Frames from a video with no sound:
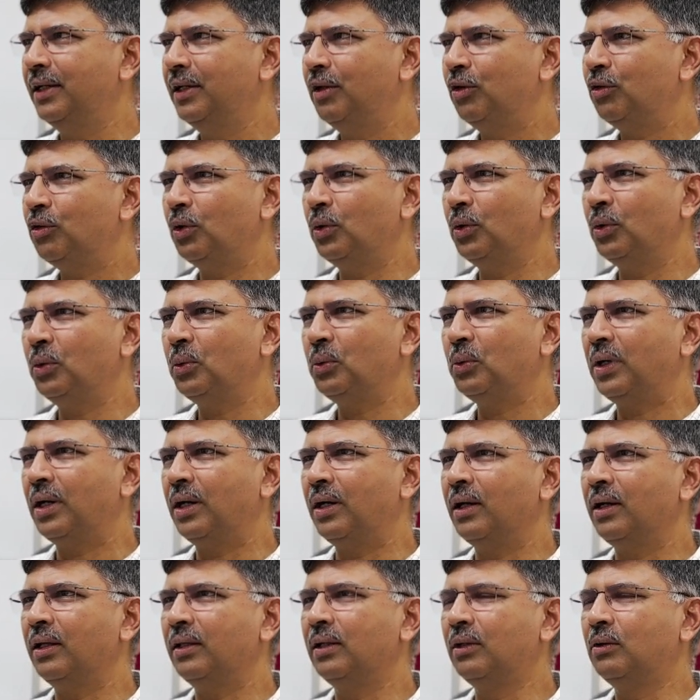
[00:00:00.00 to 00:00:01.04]

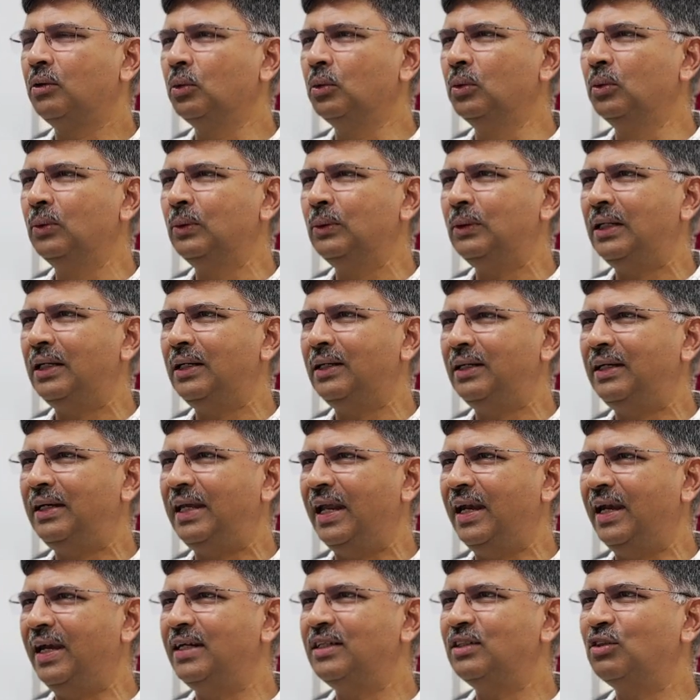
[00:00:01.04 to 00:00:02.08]
So the two
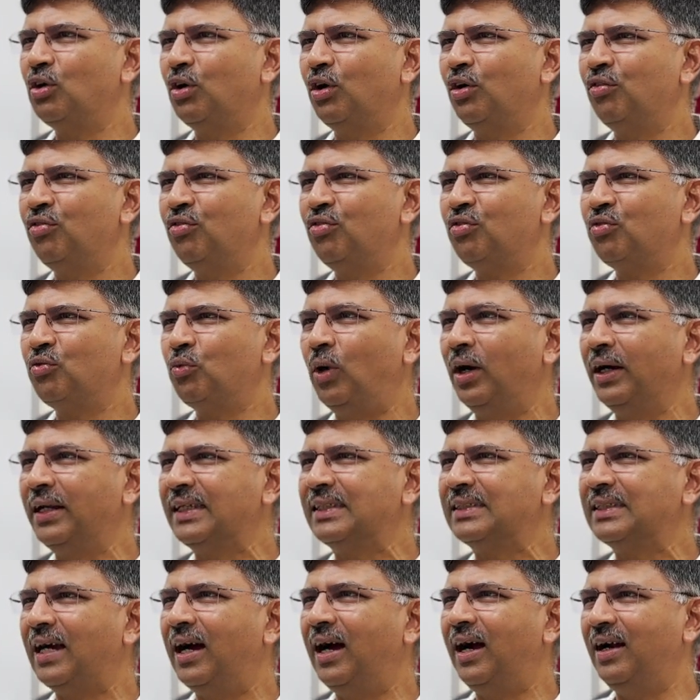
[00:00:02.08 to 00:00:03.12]
tenets of what
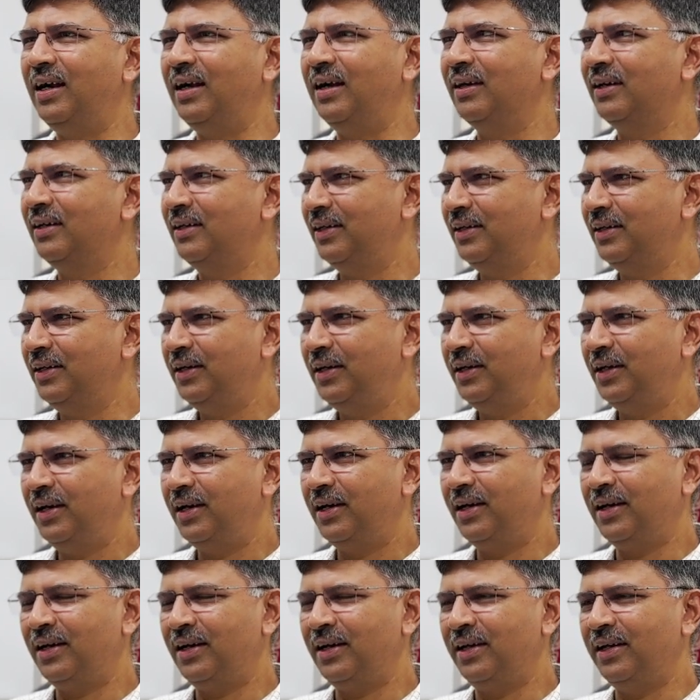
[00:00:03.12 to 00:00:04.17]
is hard
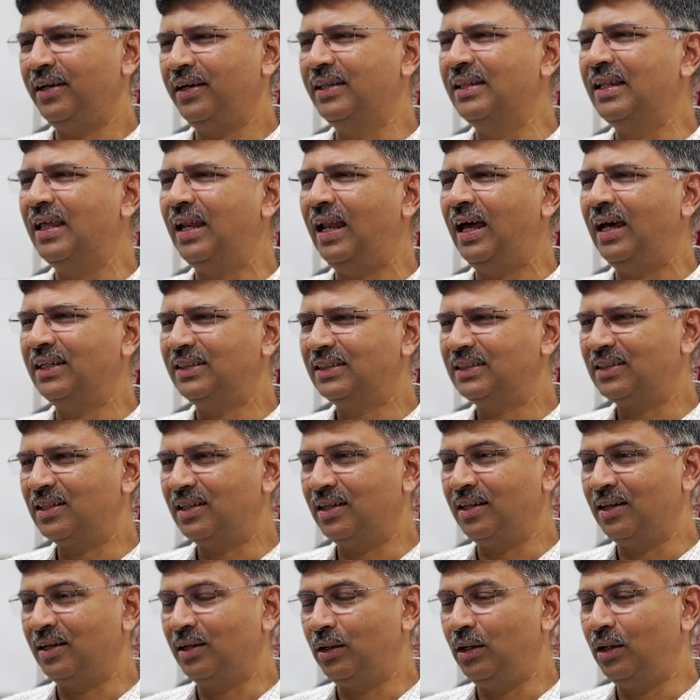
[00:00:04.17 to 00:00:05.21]
in the last
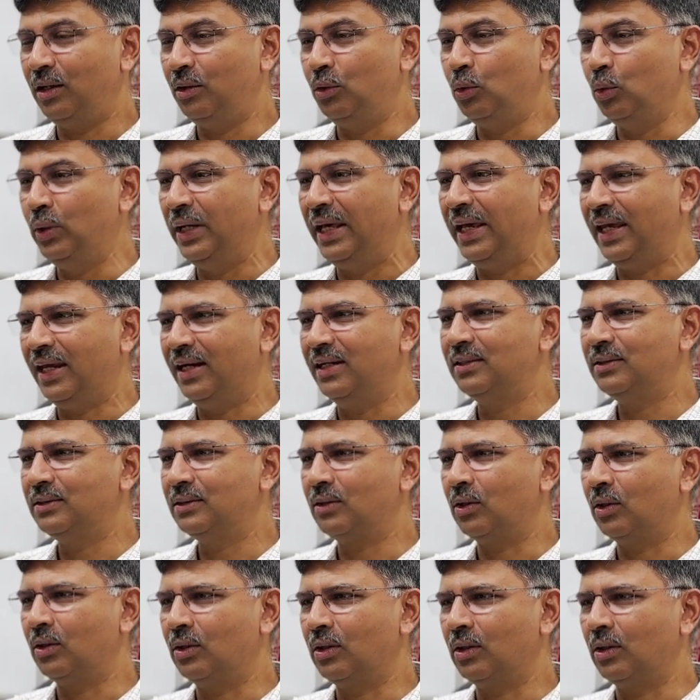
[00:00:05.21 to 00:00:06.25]
2 decades
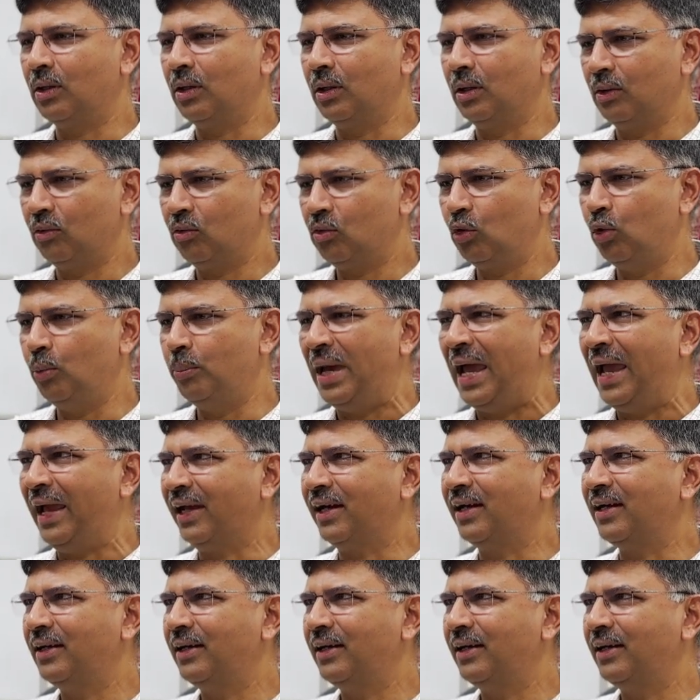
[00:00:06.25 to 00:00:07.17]
or so back